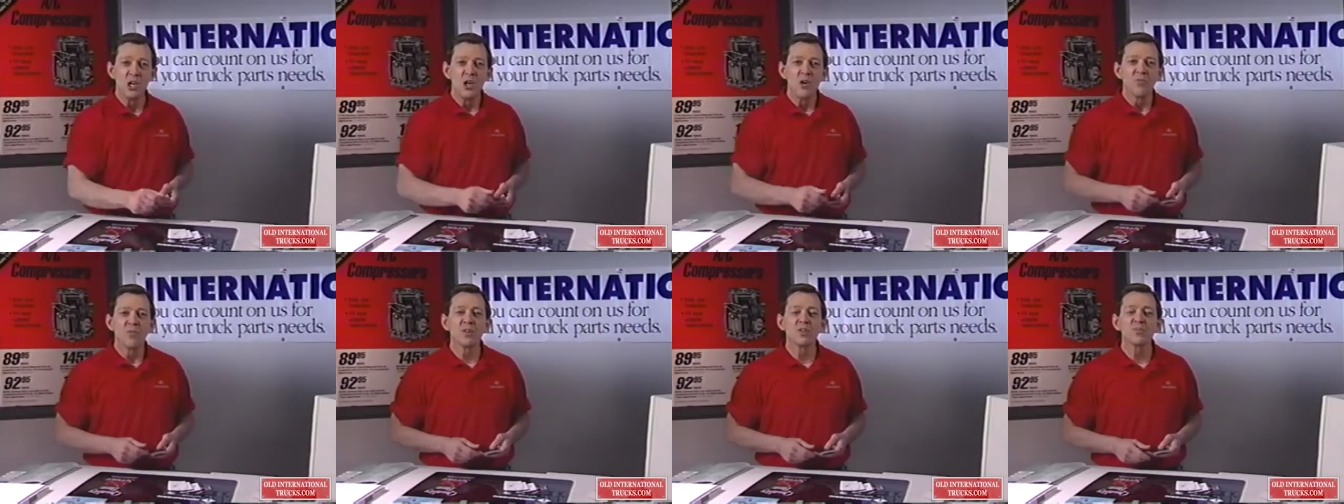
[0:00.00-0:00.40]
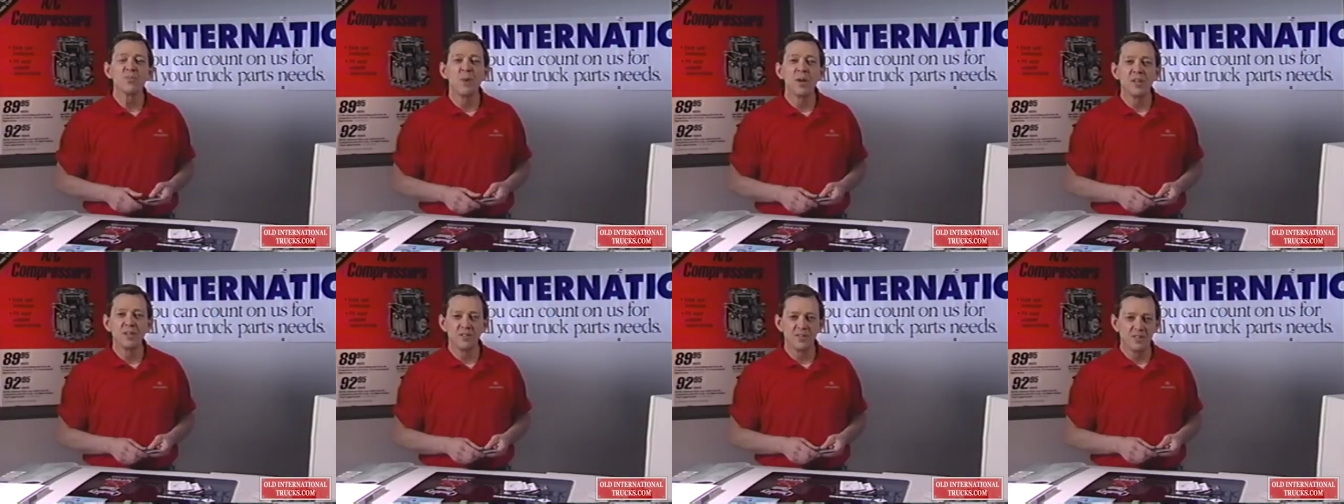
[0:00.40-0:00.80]
For
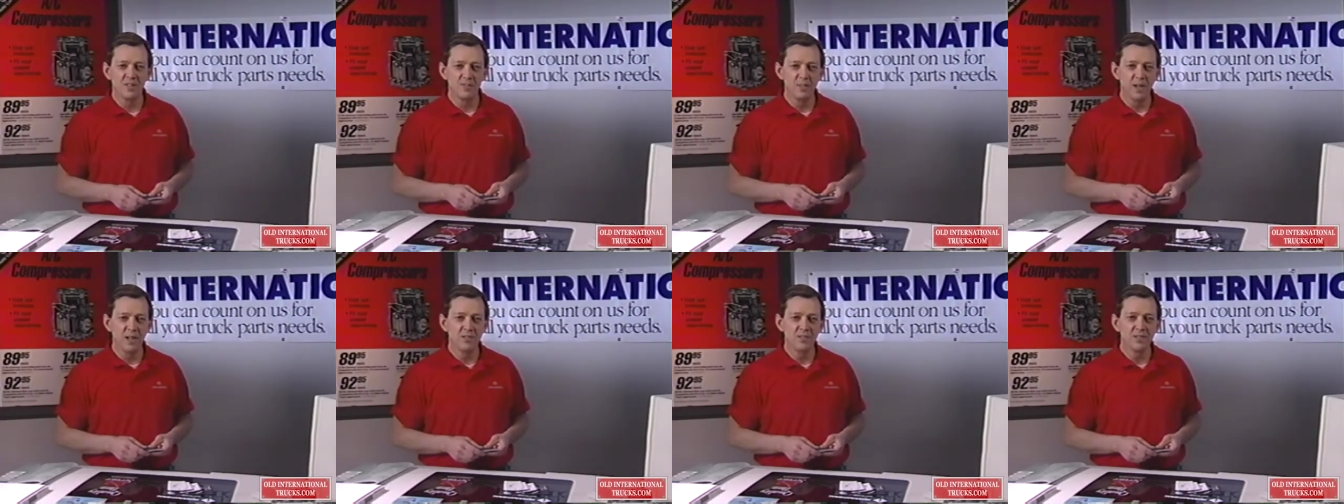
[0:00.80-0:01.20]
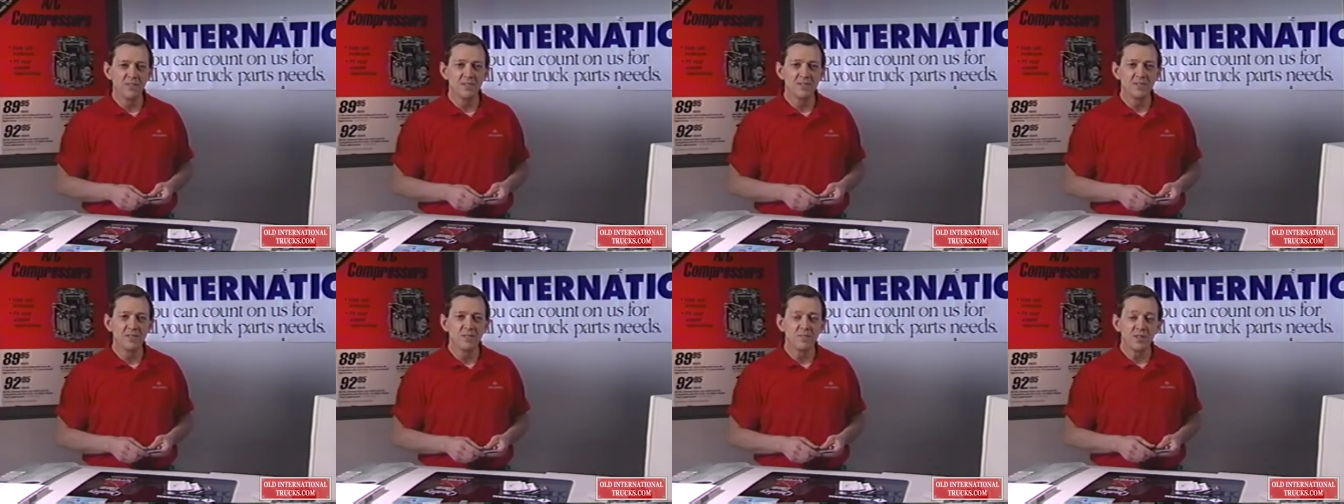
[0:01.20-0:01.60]
spring
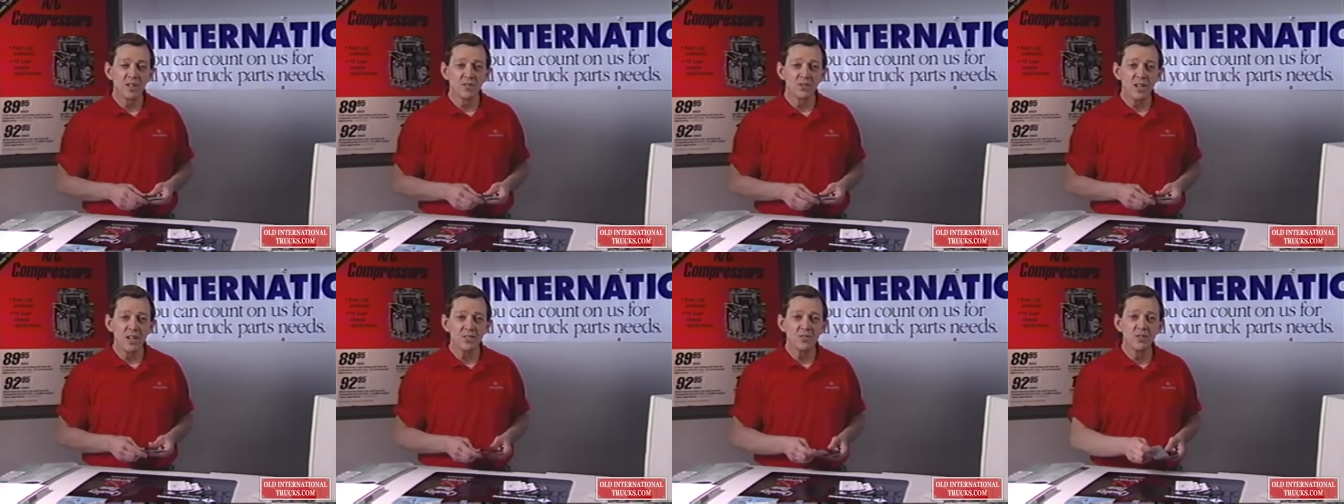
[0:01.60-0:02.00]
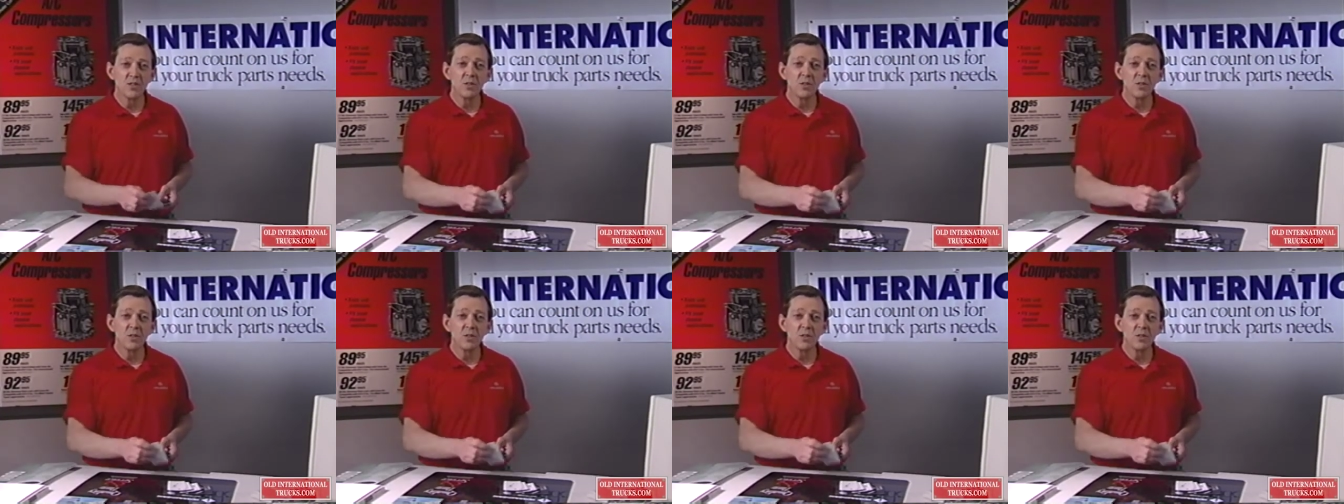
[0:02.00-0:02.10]
suspensions, suggest